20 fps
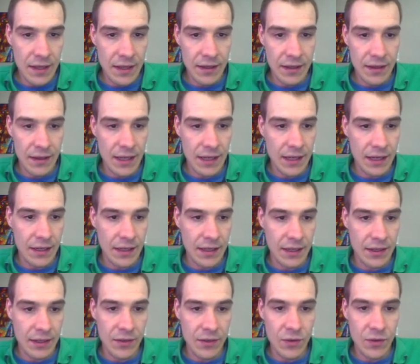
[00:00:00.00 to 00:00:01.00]
that
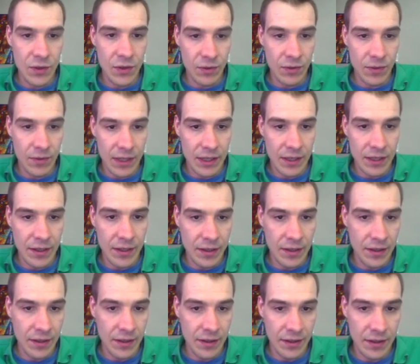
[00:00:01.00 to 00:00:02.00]
in neutral water,
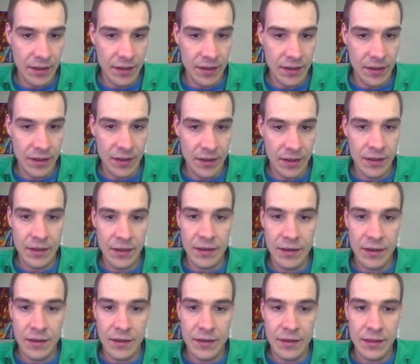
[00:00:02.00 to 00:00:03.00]

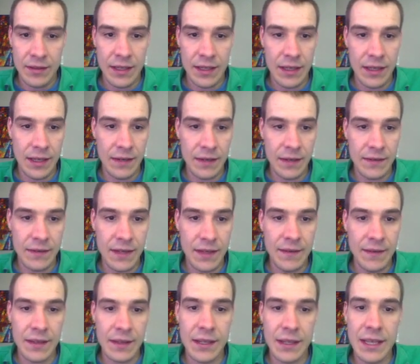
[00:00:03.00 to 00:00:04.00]
10 to the negative
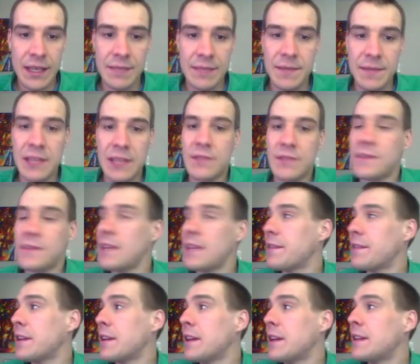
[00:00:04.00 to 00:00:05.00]
7, and that's pH of
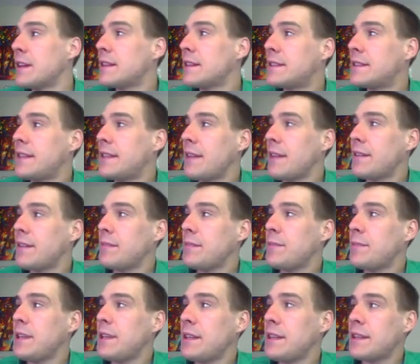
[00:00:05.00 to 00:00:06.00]
7. The 7
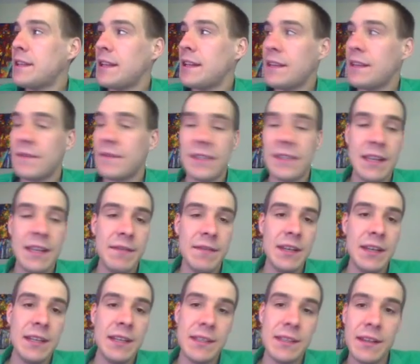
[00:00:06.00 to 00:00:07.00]
being the negative
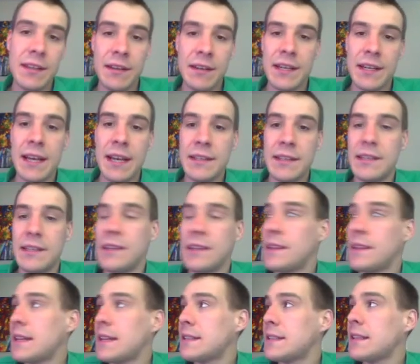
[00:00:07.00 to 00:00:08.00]
7 is not an
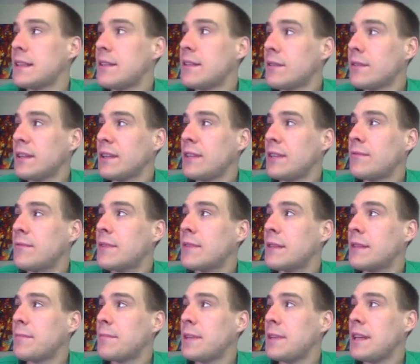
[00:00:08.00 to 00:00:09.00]
accident. That's literally
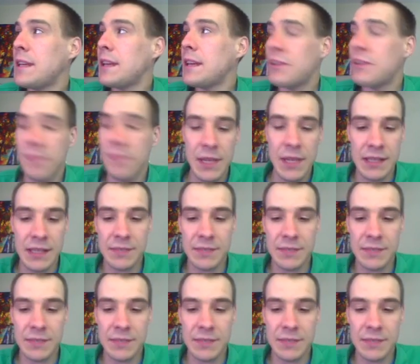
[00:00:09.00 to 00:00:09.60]
what pH means.